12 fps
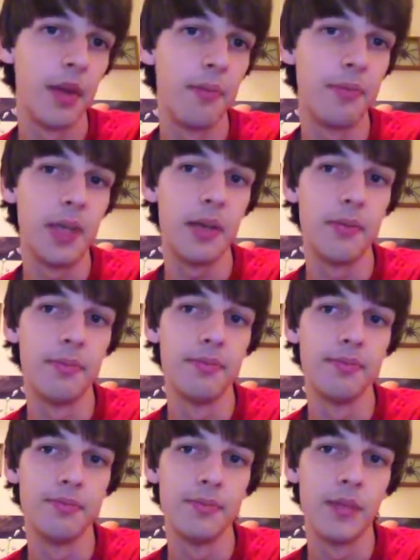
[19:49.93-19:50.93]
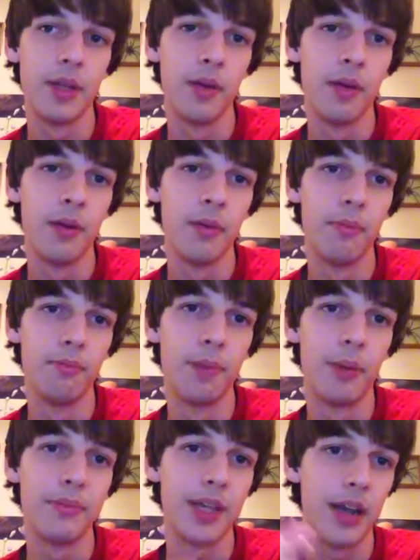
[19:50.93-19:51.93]
being
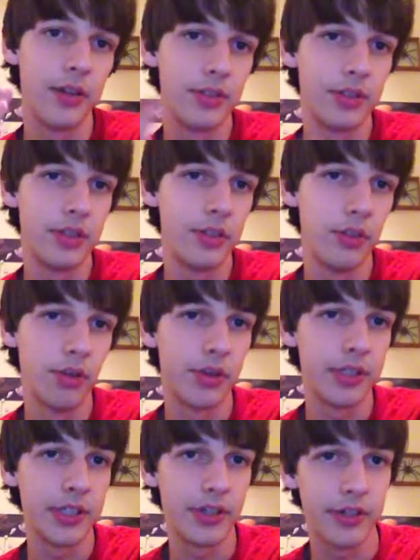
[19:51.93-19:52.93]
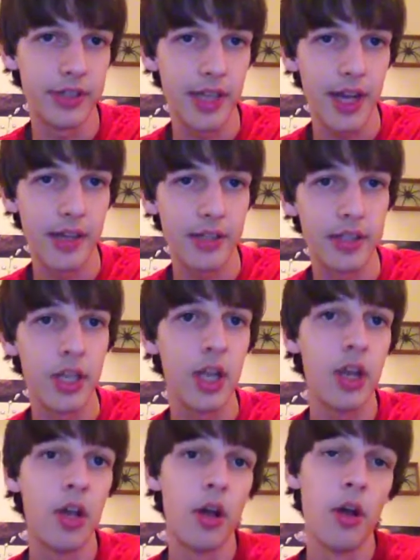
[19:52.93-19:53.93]
bumped down to lower tier status.
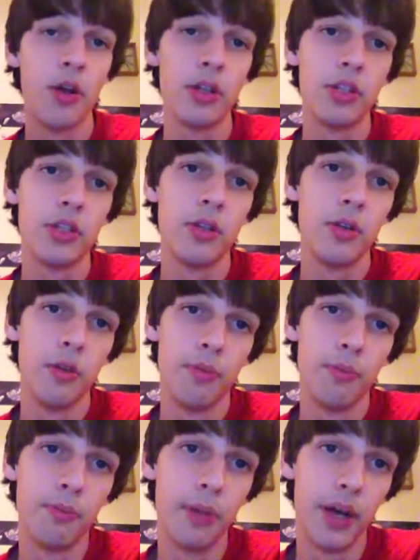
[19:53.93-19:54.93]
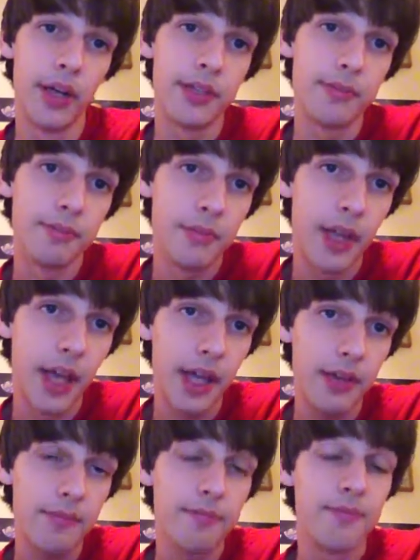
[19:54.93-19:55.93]
But
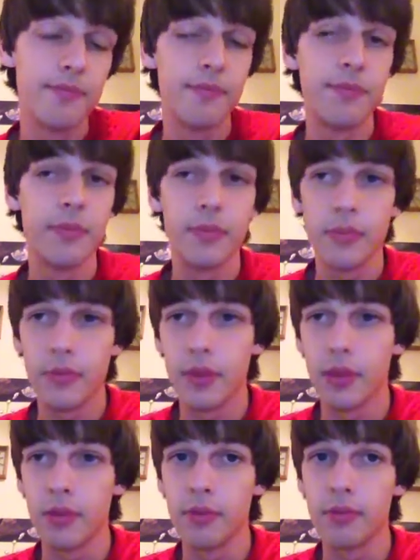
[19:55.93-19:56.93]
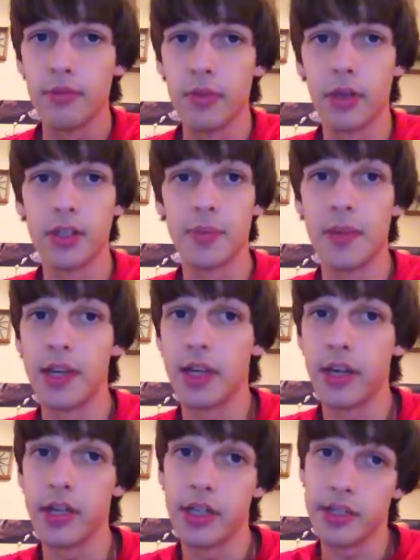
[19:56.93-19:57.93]
hey, doesn't mean
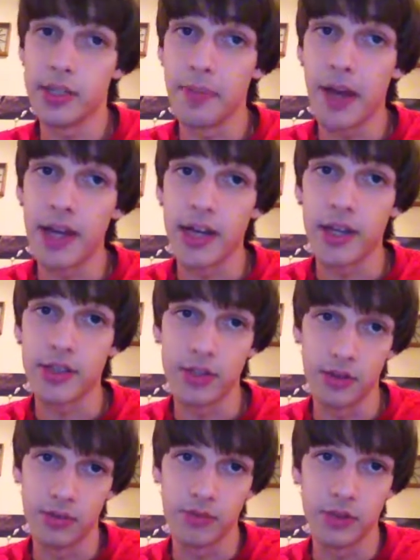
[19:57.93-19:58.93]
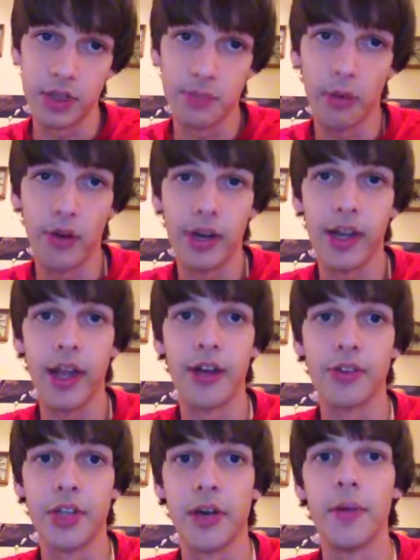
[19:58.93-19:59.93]
Gear is a bad deck, so just pointing it
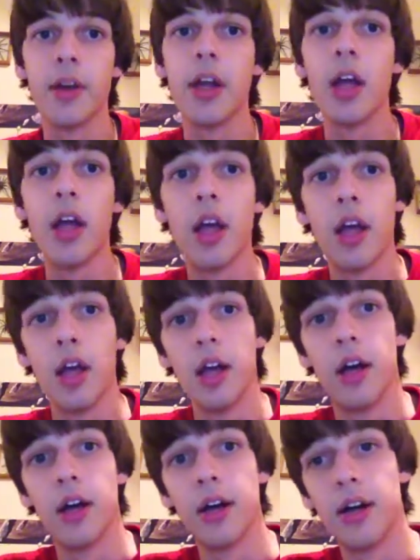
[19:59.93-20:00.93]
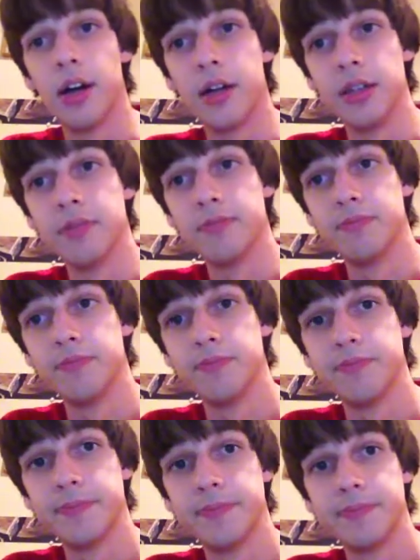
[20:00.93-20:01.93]
out there.
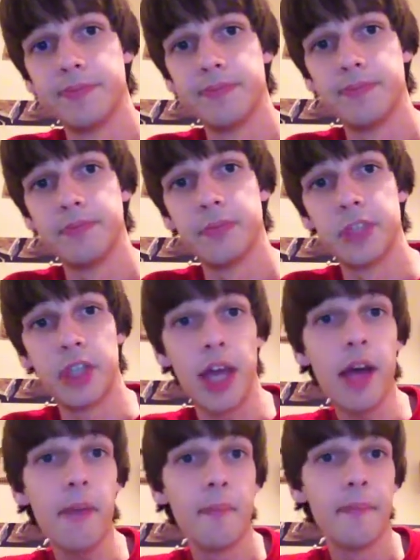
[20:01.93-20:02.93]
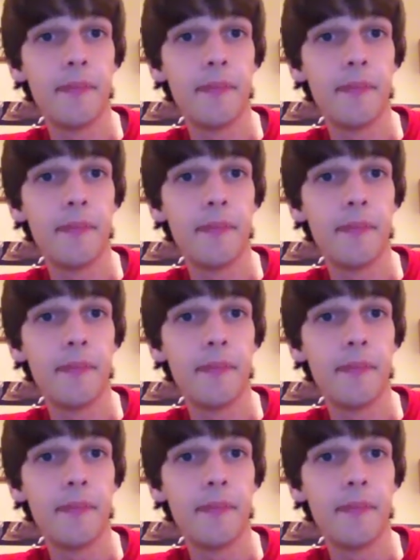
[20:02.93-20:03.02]
So yeah,